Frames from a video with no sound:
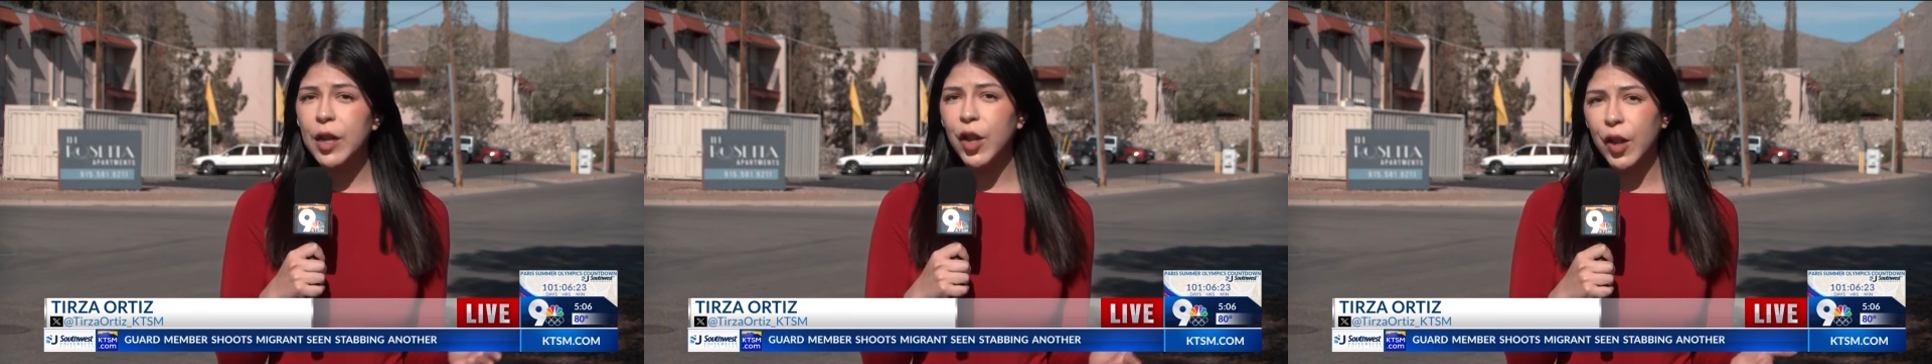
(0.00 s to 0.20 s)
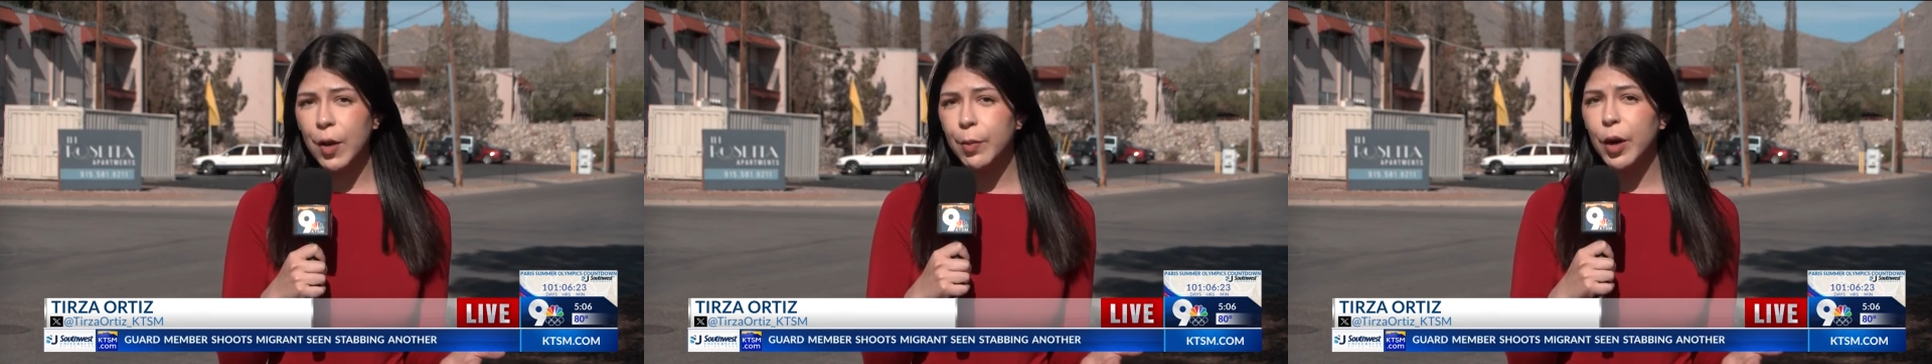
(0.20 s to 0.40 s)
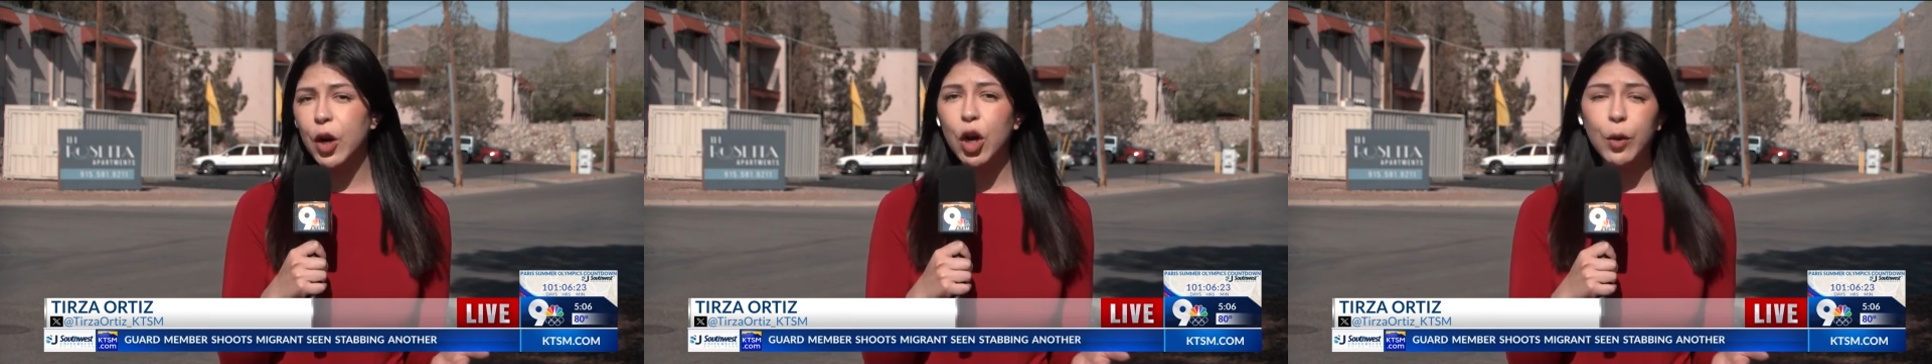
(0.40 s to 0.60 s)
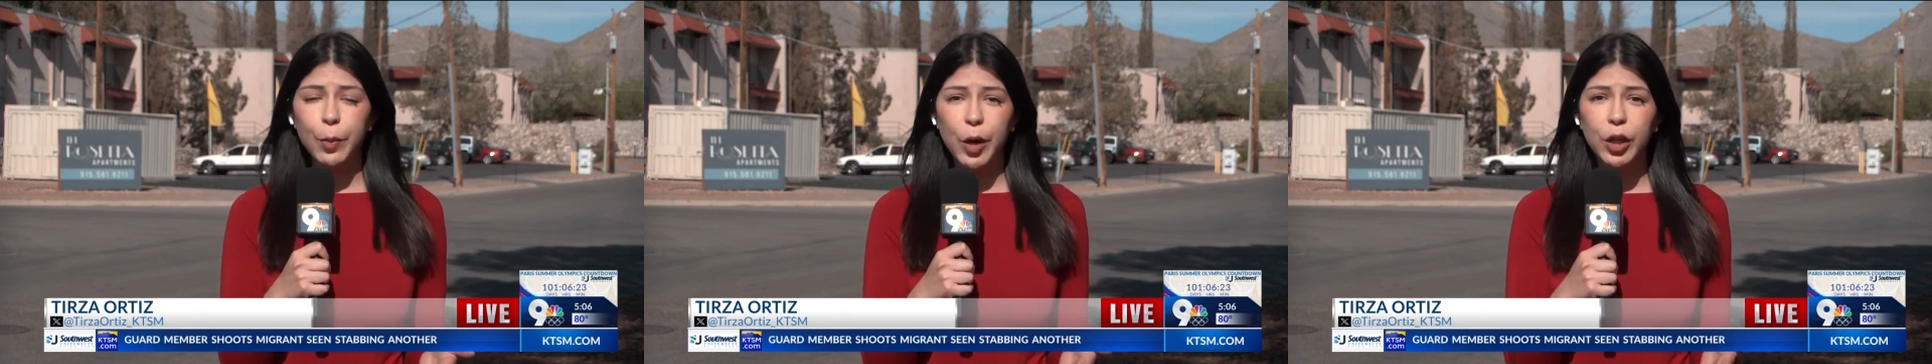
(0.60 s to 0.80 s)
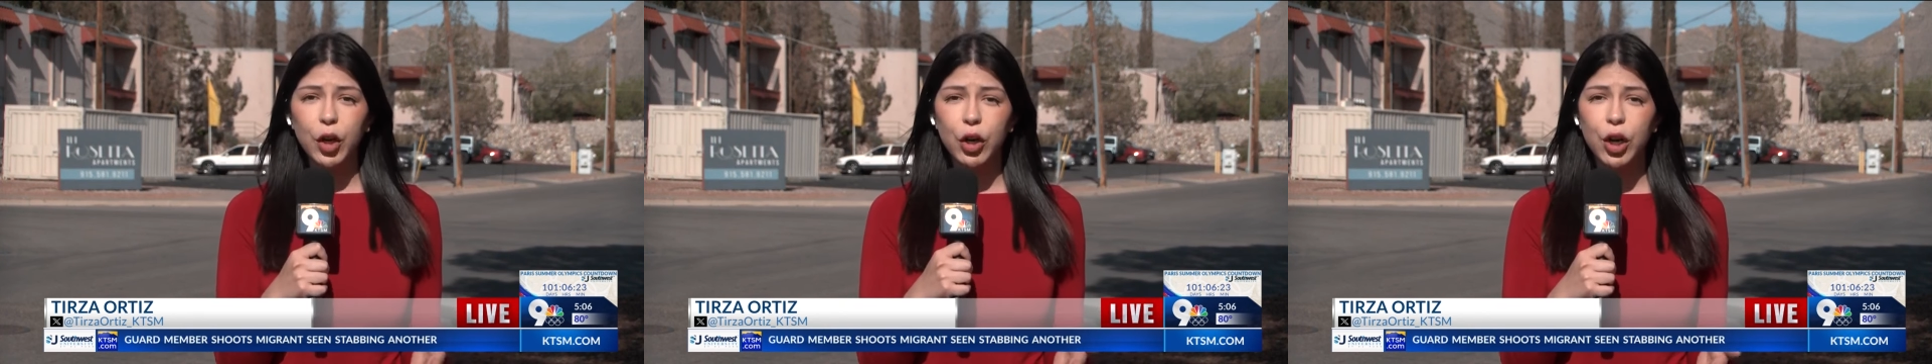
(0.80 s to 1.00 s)
and somewhere her
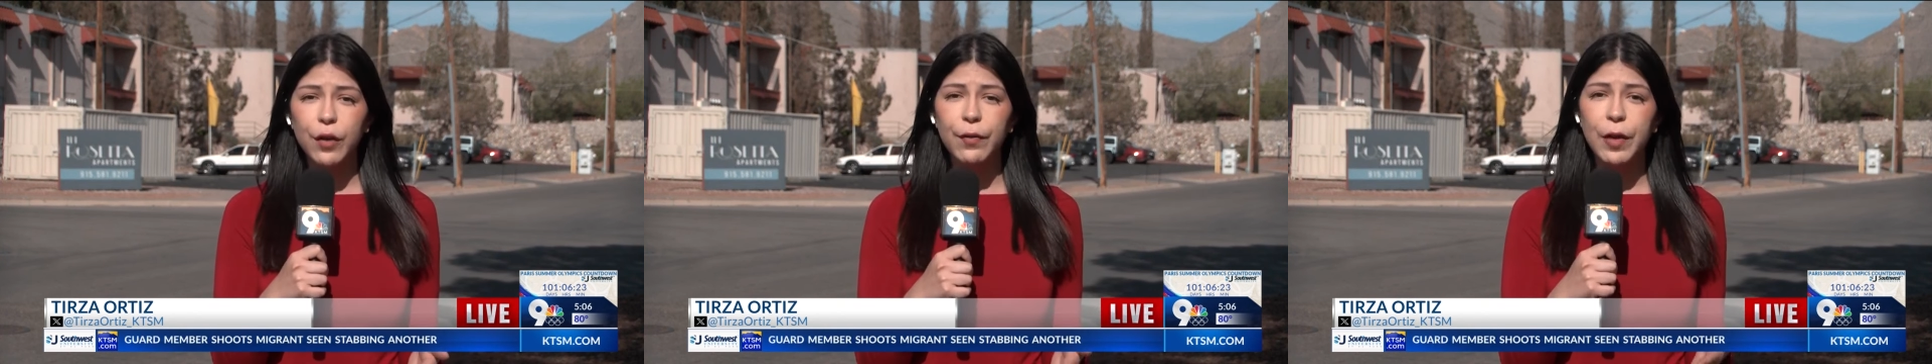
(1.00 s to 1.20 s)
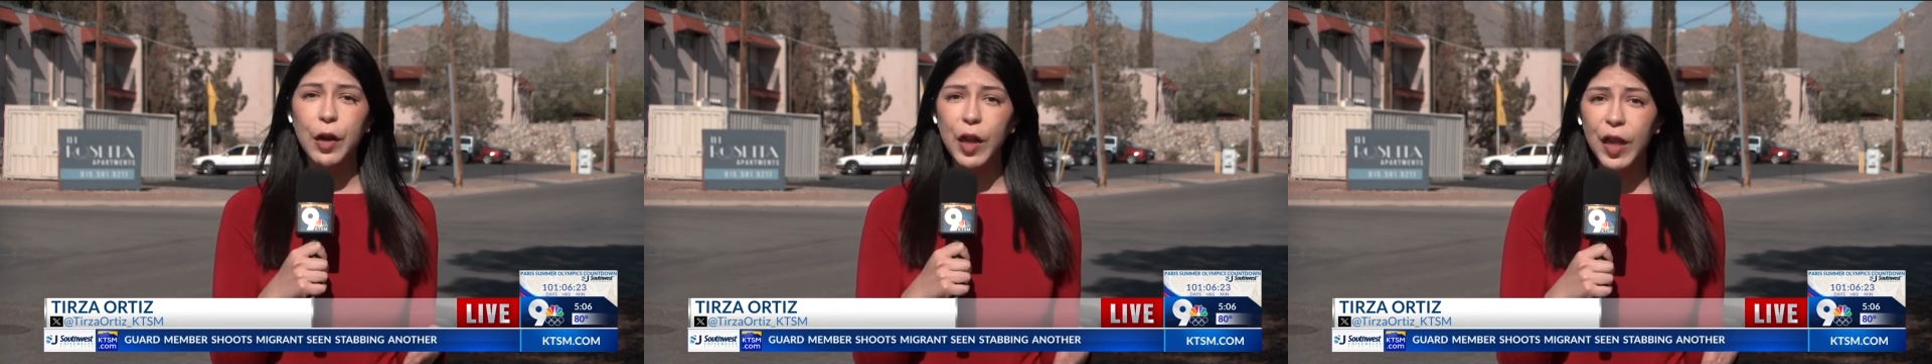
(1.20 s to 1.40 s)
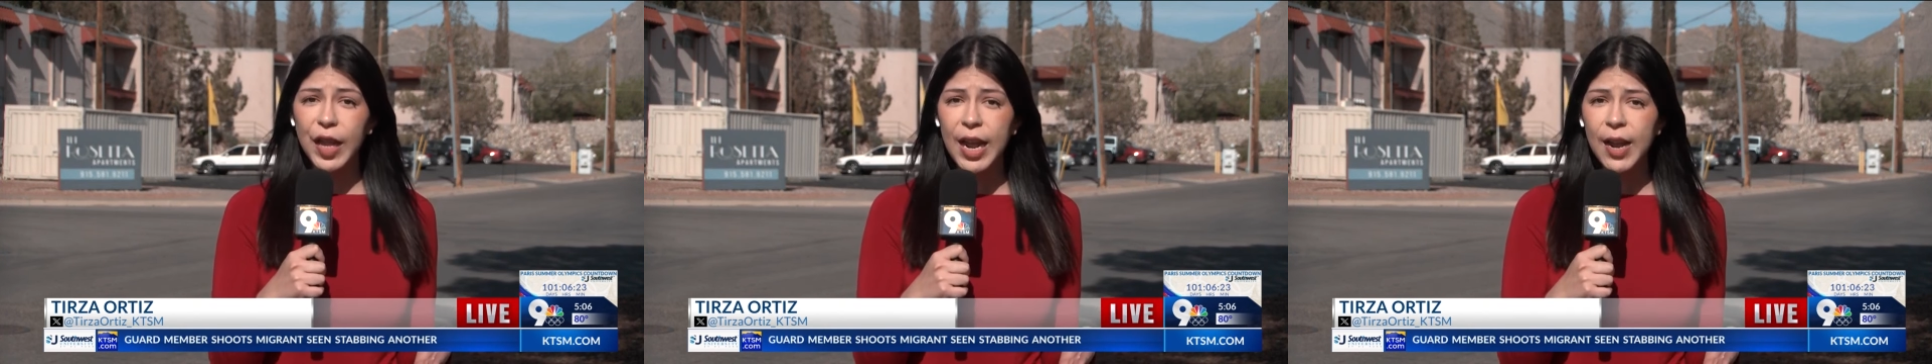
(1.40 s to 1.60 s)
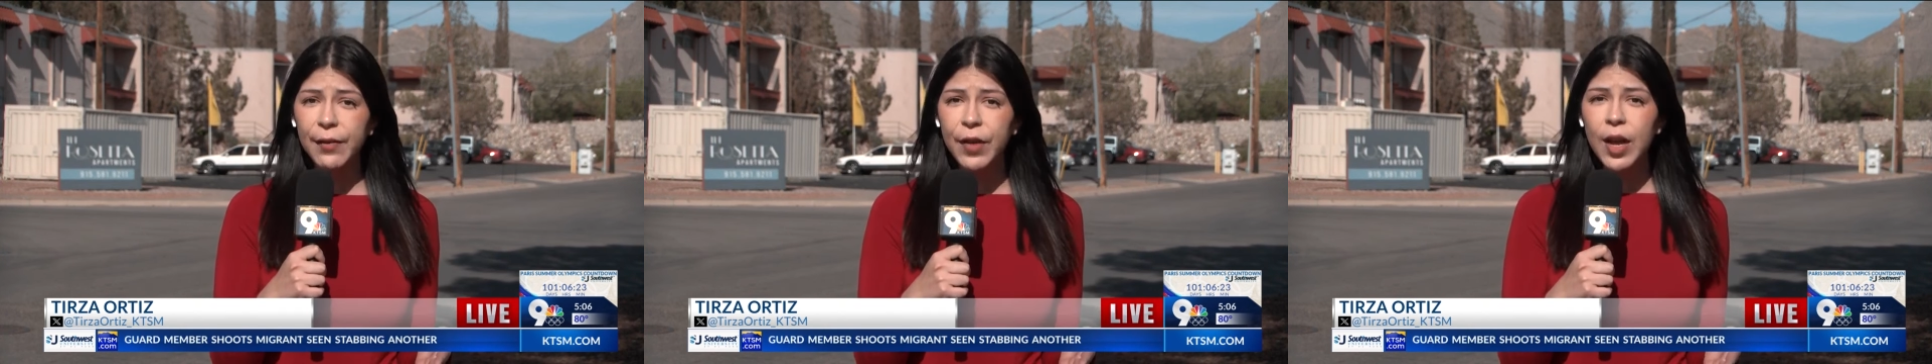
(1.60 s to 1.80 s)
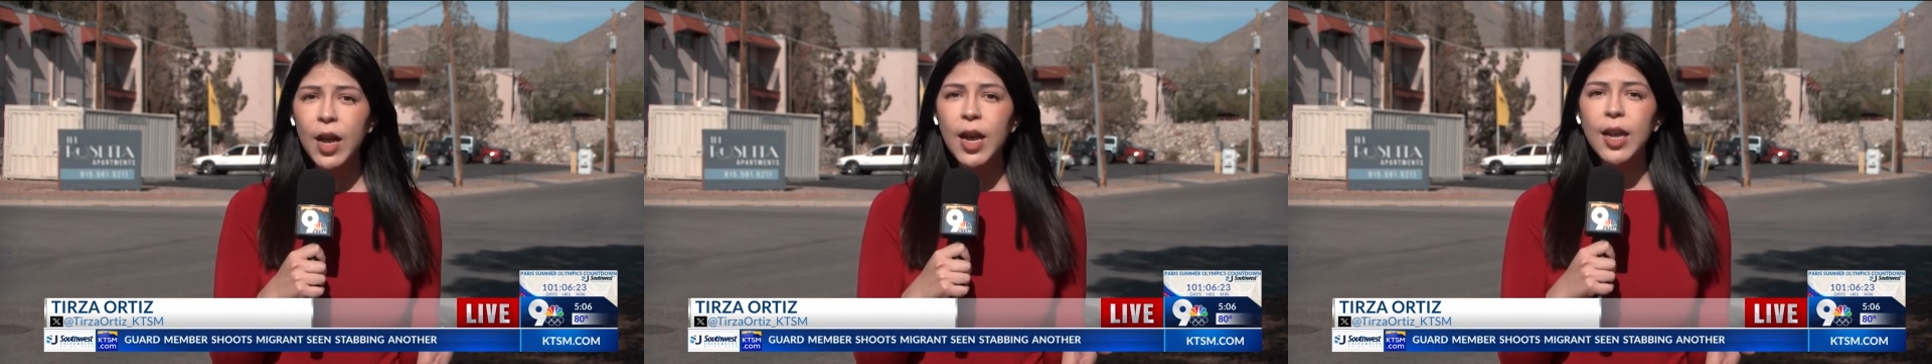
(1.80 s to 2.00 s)
brother could feel safe,